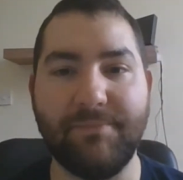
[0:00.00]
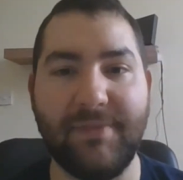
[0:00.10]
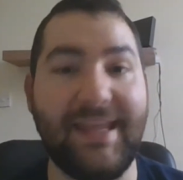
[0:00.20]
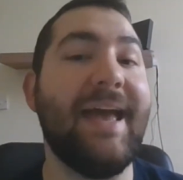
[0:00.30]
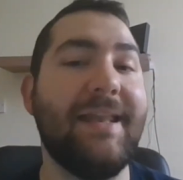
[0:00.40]

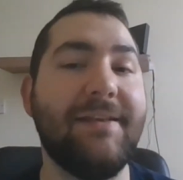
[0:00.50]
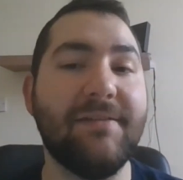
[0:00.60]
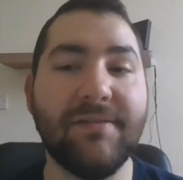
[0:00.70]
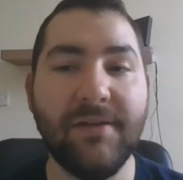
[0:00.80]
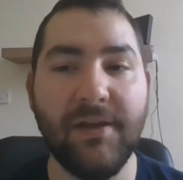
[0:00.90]
the
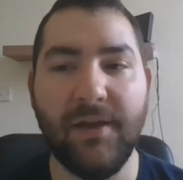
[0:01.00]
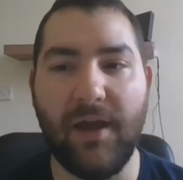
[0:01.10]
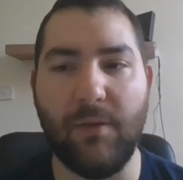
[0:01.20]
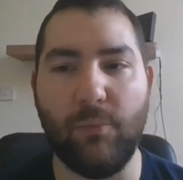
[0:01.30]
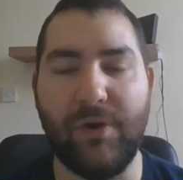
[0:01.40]
end,
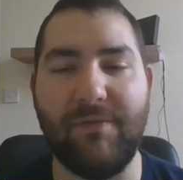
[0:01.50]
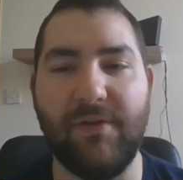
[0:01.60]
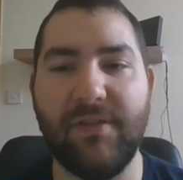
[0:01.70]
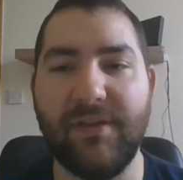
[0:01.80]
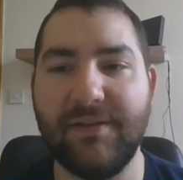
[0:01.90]
when
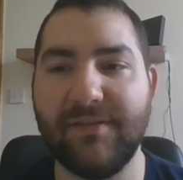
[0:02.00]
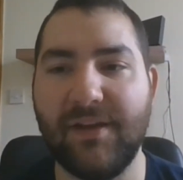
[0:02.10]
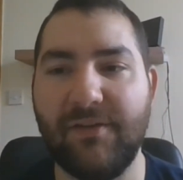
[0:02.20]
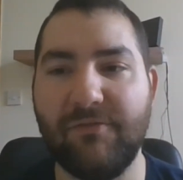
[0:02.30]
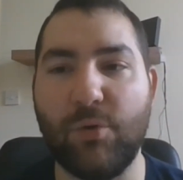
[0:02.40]
everything is
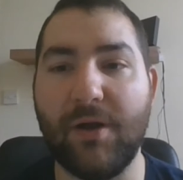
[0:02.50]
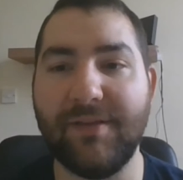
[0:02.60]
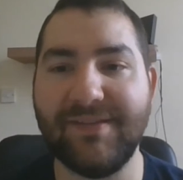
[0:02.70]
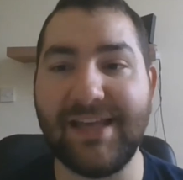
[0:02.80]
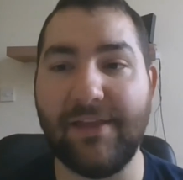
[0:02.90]
kind of
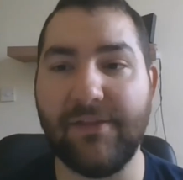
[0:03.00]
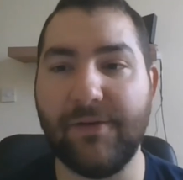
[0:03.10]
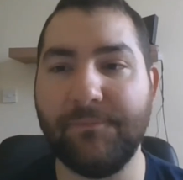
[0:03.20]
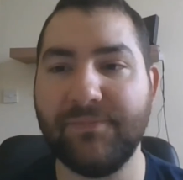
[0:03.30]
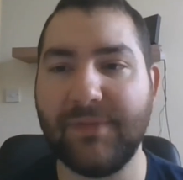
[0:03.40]
brought
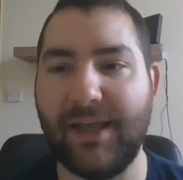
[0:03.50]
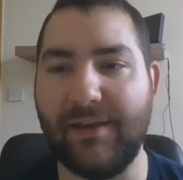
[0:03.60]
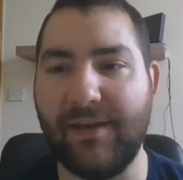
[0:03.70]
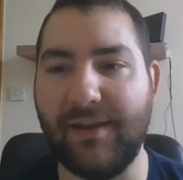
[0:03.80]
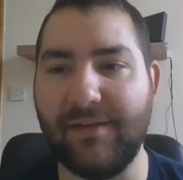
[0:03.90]
together
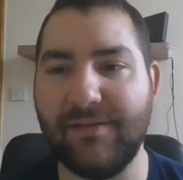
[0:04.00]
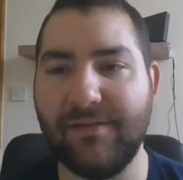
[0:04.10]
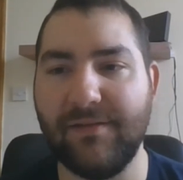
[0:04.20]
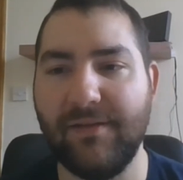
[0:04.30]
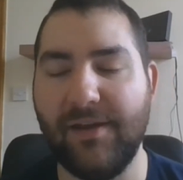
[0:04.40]
and
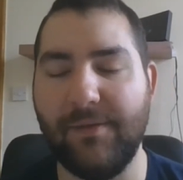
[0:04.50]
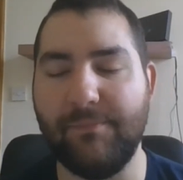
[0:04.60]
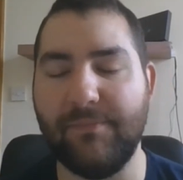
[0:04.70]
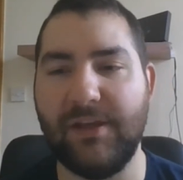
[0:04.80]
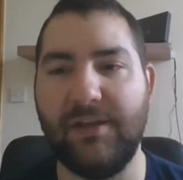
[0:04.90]

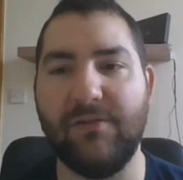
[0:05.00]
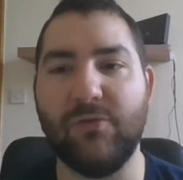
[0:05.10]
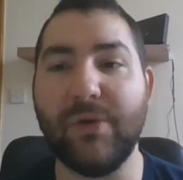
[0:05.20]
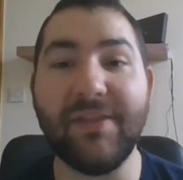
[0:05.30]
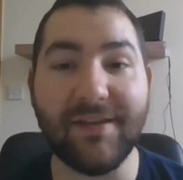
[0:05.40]
he
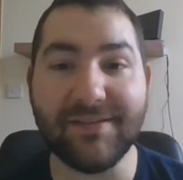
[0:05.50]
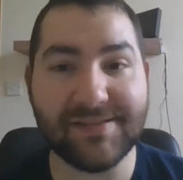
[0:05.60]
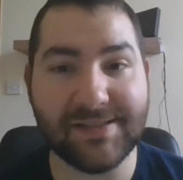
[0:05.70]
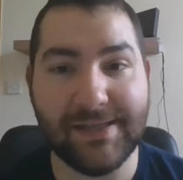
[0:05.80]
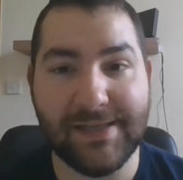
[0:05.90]
is with
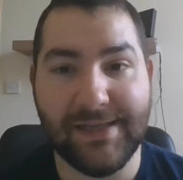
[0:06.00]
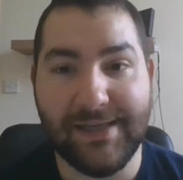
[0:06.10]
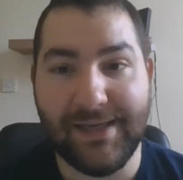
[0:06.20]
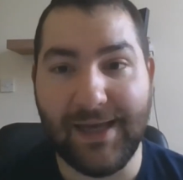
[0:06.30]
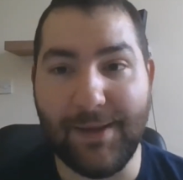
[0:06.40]
us
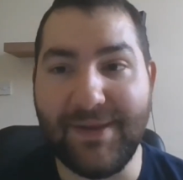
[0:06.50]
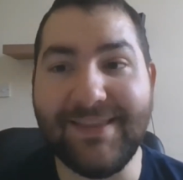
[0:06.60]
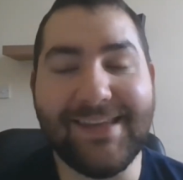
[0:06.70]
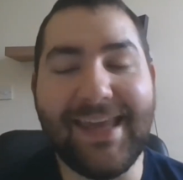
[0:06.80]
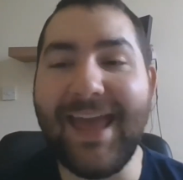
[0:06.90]

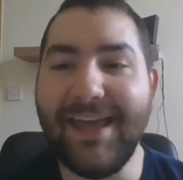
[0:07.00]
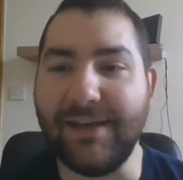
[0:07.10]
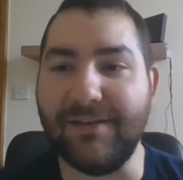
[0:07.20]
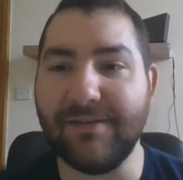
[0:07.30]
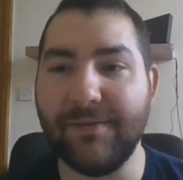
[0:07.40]
in the
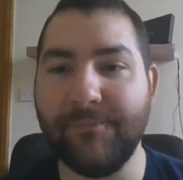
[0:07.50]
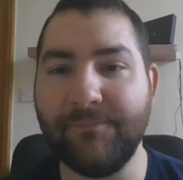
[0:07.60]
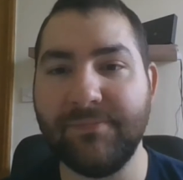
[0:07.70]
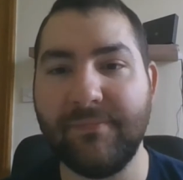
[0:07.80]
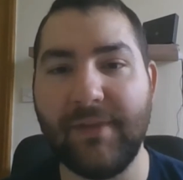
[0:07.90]
end.
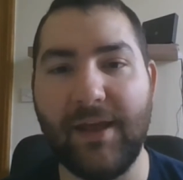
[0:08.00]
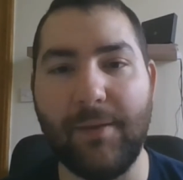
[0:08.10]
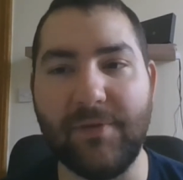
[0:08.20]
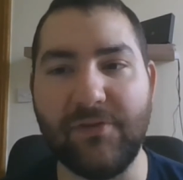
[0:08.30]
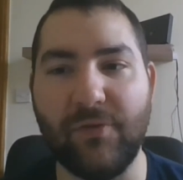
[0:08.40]

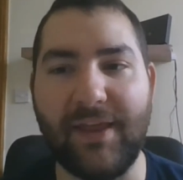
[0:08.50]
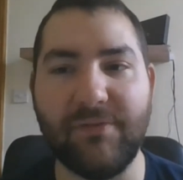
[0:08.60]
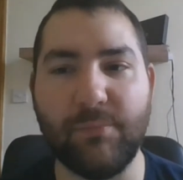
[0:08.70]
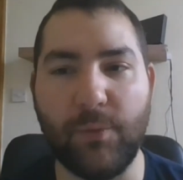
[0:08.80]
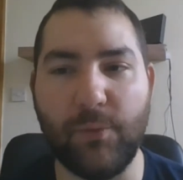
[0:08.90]
And so
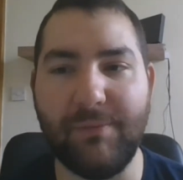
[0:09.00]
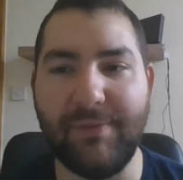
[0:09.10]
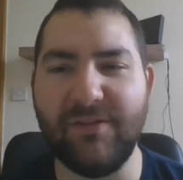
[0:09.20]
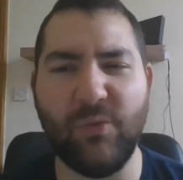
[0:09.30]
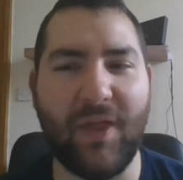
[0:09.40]
that's probably what he
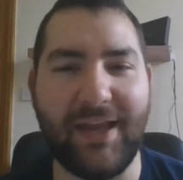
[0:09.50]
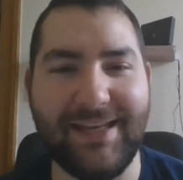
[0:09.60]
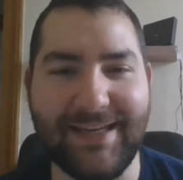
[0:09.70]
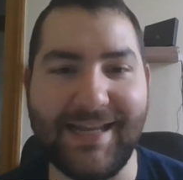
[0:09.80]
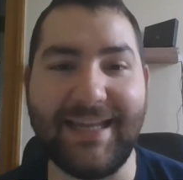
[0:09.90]
means. He will not
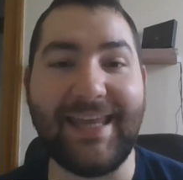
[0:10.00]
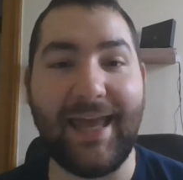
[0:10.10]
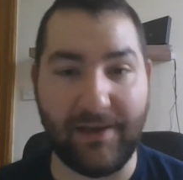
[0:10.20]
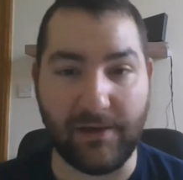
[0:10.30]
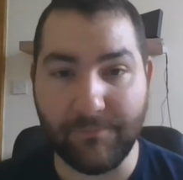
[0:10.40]
eat it
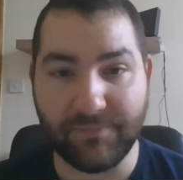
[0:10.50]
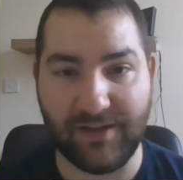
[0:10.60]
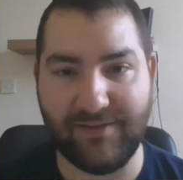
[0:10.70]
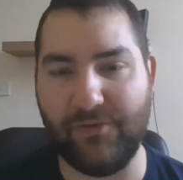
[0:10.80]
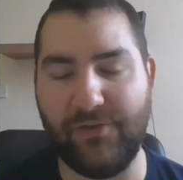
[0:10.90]
again
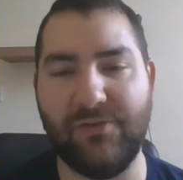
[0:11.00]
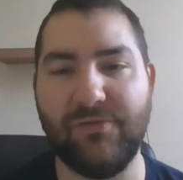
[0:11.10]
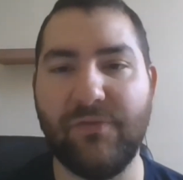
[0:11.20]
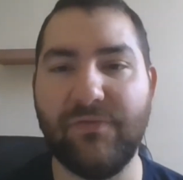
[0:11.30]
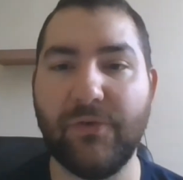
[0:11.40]
until it is
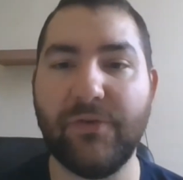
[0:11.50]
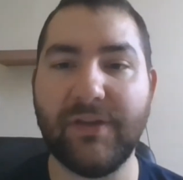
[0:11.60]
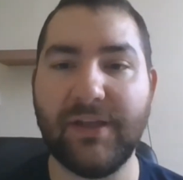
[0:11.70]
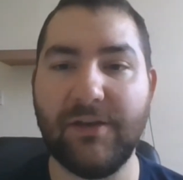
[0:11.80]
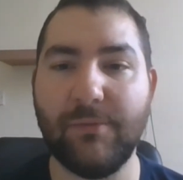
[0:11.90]
fulfilled
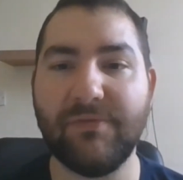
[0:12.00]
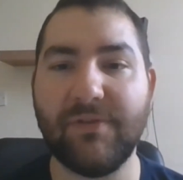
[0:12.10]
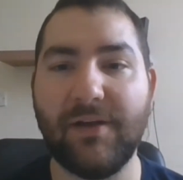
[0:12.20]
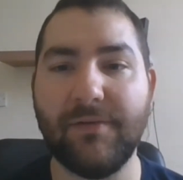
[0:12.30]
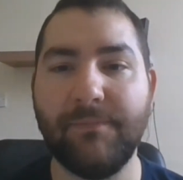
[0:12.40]
in the kingdom of
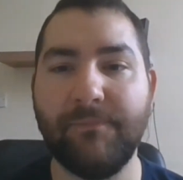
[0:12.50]
God.